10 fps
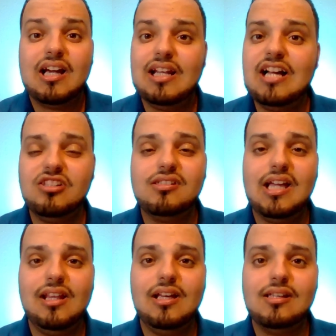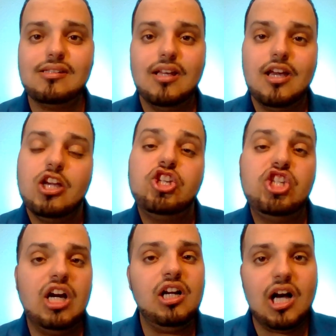Can I just say this?
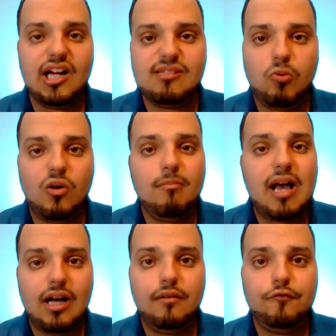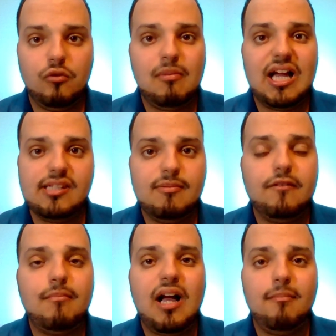Sharon Osbourne's mouth reminds
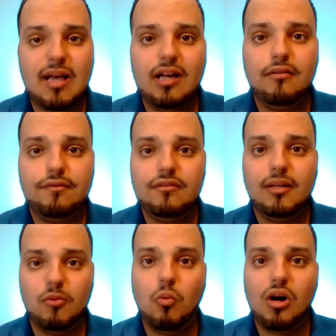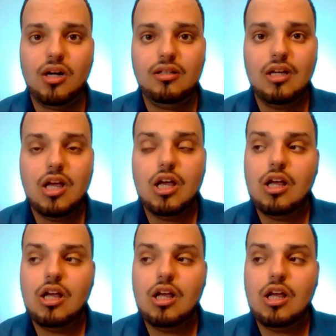me of my mouth, number one.